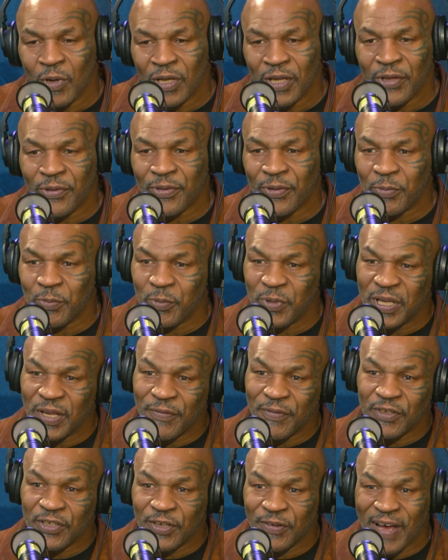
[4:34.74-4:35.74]
Well, listen,
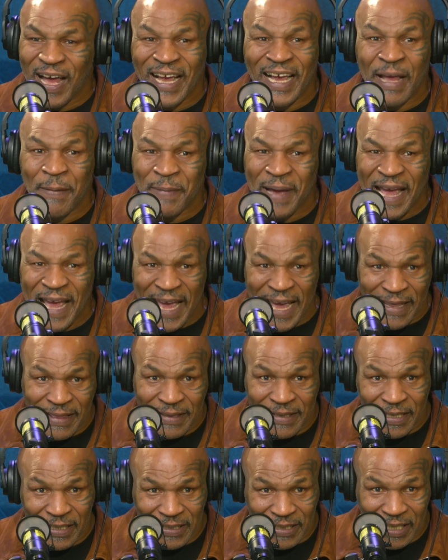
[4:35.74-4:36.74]
I got my ass
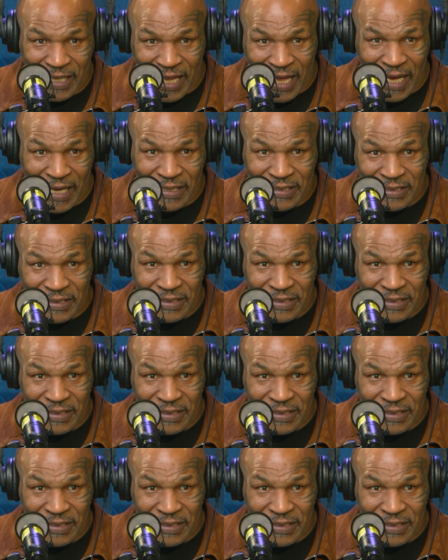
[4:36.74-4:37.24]
kicked a lot.